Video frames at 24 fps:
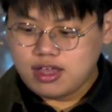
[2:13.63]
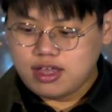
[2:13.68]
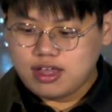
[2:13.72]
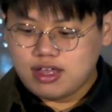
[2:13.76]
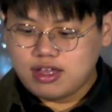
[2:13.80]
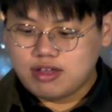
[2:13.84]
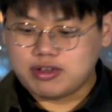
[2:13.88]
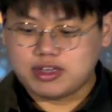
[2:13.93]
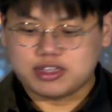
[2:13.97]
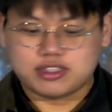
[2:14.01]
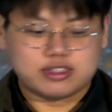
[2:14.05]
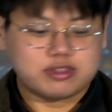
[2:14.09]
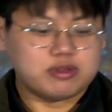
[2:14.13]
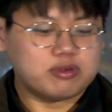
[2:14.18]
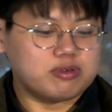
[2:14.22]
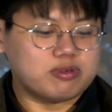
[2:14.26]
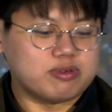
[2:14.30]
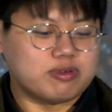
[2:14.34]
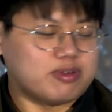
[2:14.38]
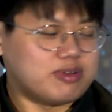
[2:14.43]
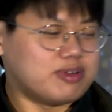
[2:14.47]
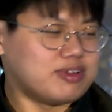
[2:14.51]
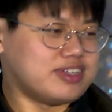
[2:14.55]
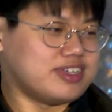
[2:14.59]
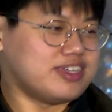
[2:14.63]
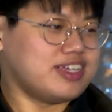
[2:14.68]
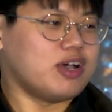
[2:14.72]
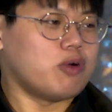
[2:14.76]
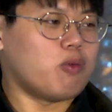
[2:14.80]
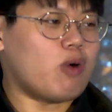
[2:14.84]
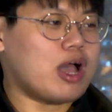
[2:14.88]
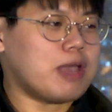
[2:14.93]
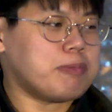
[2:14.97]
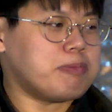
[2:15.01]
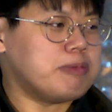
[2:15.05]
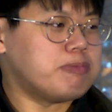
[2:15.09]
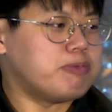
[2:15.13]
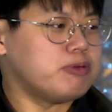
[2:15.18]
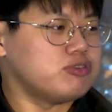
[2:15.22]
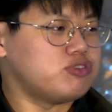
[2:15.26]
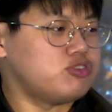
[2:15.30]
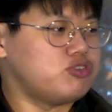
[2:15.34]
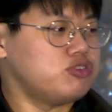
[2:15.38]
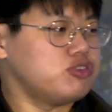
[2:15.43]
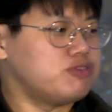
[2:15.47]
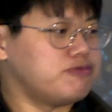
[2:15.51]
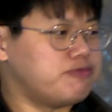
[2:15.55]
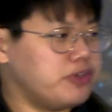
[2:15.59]
Okay, so yeah, why people
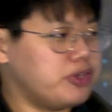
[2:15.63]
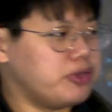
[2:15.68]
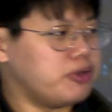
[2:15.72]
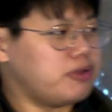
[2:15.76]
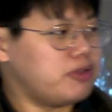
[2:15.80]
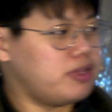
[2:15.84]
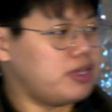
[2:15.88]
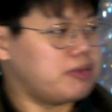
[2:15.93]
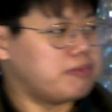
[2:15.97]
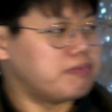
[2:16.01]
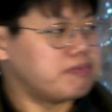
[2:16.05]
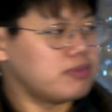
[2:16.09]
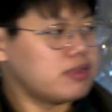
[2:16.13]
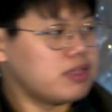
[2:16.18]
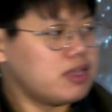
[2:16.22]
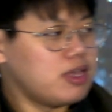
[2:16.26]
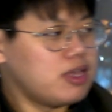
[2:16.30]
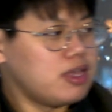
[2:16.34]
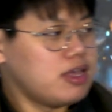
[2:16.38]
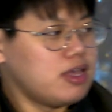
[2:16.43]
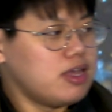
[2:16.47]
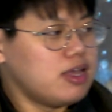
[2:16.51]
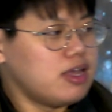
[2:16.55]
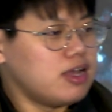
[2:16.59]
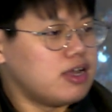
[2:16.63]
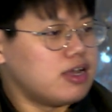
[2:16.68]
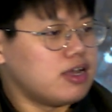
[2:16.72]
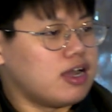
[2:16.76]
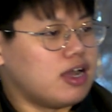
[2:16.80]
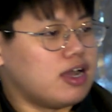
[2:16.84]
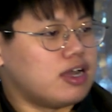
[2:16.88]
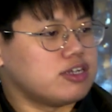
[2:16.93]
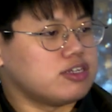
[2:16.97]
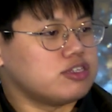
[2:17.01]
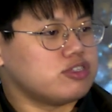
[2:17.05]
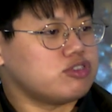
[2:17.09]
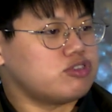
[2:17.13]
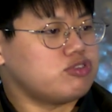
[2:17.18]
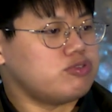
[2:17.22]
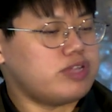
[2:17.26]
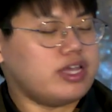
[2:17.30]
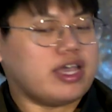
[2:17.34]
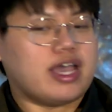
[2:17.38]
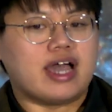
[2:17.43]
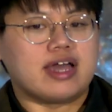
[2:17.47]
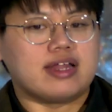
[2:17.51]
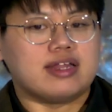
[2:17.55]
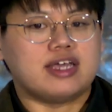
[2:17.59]
choose vLLM? Today,
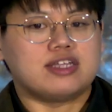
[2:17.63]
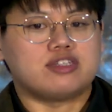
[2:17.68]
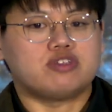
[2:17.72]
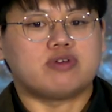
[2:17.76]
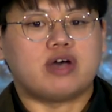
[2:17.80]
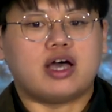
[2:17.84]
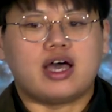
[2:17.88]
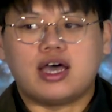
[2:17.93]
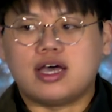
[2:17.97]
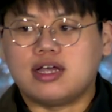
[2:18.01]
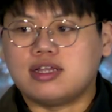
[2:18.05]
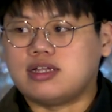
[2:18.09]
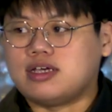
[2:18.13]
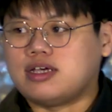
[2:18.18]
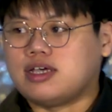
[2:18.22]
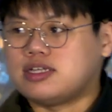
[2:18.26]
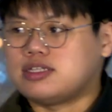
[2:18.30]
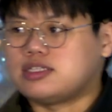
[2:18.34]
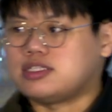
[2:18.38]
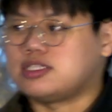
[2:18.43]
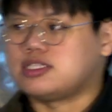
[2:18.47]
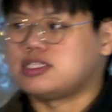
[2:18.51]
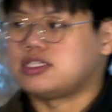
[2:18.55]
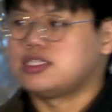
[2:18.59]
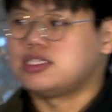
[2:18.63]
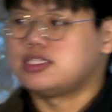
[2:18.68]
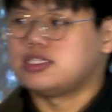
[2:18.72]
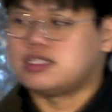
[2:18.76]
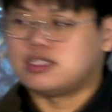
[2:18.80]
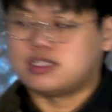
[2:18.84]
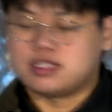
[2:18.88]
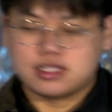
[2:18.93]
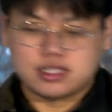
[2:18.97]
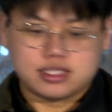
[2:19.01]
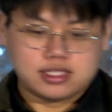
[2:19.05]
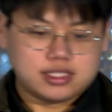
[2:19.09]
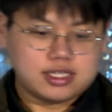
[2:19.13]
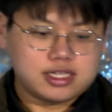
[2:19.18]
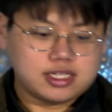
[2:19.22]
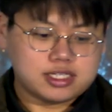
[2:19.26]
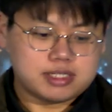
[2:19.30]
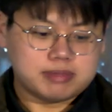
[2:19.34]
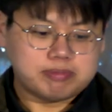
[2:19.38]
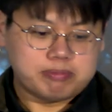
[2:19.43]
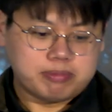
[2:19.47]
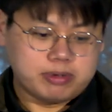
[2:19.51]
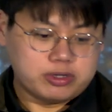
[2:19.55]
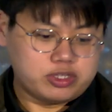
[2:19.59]
I'd like to highlight the 6
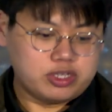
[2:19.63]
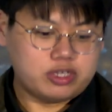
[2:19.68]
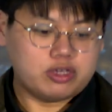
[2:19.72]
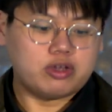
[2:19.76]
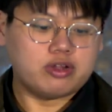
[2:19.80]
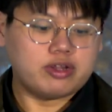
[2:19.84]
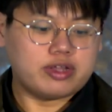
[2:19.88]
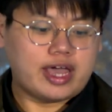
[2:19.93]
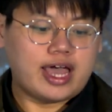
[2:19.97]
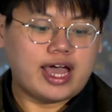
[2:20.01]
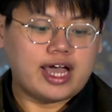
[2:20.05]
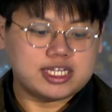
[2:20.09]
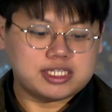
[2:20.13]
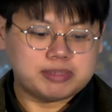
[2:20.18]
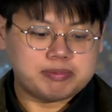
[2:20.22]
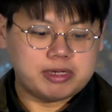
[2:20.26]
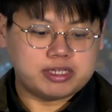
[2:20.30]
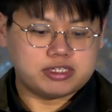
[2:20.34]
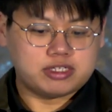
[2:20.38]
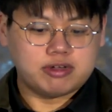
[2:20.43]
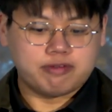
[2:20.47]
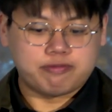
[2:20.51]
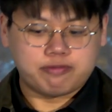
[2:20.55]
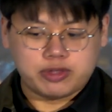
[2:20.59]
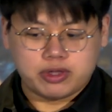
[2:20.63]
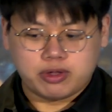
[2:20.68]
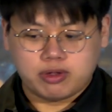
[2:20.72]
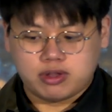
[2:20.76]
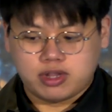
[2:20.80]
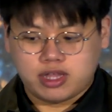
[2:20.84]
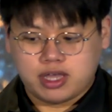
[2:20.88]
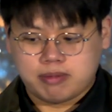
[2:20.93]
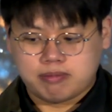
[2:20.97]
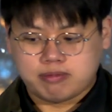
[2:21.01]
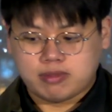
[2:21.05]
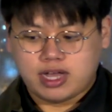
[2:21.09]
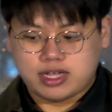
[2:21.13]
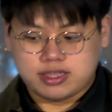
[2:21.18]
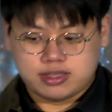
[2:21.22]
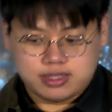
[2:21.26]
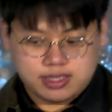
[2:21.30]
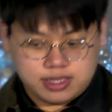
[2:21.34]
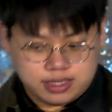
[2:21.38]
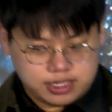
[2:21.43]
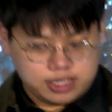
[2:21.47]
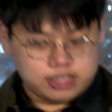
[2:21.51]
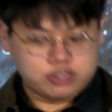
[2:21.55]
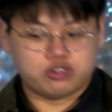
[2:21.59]
particular aspects of vLLM I
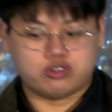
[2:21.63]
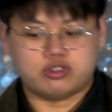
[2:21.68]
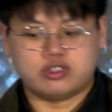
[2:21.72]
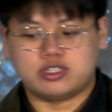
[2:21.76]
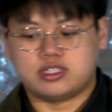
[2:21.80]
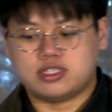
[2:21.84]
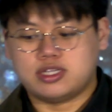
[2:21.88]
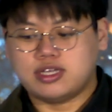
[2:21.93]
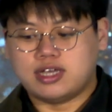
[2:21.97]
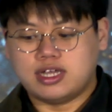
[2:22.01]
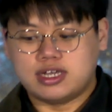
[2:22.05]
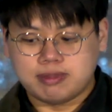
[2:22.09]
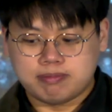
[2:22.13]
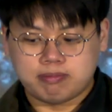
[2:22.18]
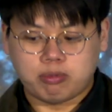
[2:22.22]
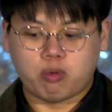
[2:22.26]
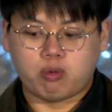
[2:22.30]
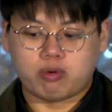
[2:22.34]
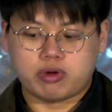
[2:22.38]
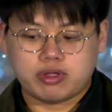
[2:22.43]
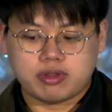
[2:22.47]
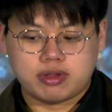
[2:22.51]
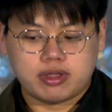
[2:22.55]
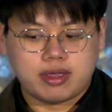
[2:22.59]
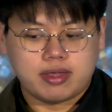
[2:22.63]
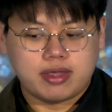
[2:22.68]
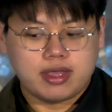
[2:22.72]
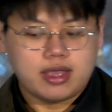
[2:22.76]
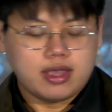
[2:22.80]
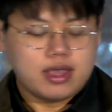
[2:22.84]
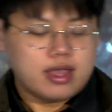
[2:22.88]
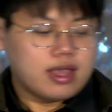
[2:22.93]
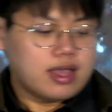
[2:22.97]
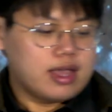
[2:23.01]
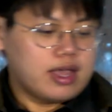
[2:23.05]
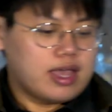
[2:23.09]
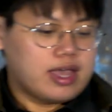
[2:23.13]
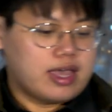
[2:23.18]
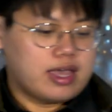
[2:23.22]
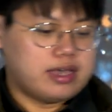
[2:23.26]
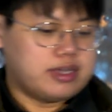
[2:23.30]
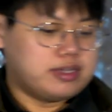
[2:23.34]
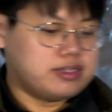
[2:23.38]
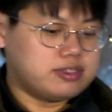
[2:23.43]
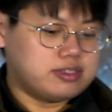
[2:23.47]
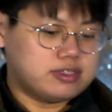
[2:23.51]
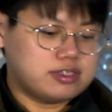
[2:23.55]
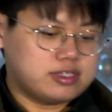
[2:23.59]
think interesting and important,
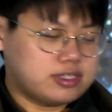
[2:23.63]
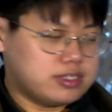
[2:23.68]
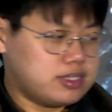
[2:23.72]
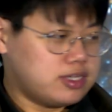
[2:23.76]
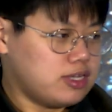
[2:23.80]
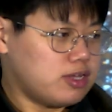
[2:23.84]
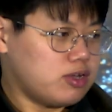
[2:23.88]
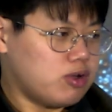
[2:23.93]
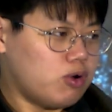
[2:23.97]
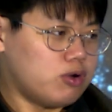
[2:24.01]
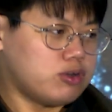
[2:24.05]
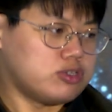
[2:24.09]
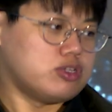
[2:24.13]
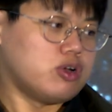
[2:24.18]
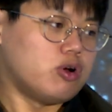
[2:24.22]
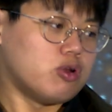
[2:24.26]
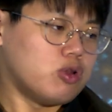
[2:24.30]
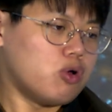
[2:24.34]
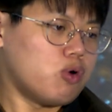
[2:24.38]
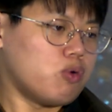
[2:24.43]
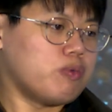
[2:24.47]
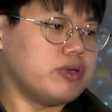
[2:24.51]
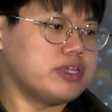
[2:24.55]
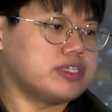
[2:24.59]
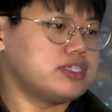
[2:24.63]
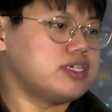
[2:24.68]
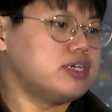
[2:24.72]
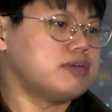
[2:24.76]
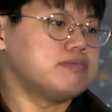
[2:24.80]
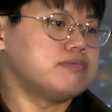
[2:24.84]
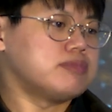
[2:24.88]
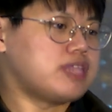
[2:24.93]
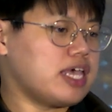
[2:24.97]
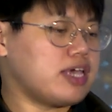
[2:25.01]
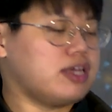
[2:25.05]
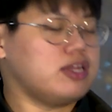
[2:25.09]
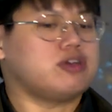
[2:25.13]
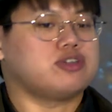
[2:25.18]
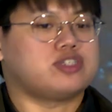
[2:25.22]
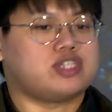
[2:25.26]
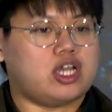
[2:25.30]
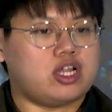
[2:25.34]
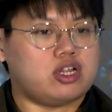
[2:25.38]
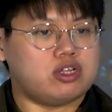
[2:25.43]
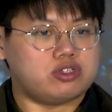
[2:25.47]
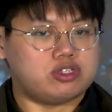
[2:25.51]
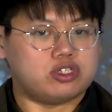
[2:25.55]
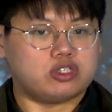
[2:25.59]
and also along with some technical
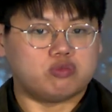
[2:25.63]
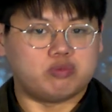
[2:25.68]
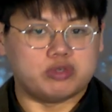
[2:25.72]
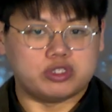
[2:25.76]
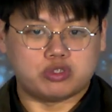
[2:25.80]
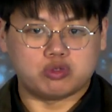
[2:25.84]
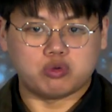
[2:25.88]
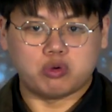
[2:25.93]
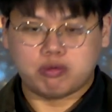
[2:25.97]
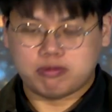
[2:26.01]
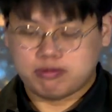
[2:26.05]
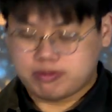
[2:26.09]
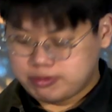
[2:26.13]
challenges we solve.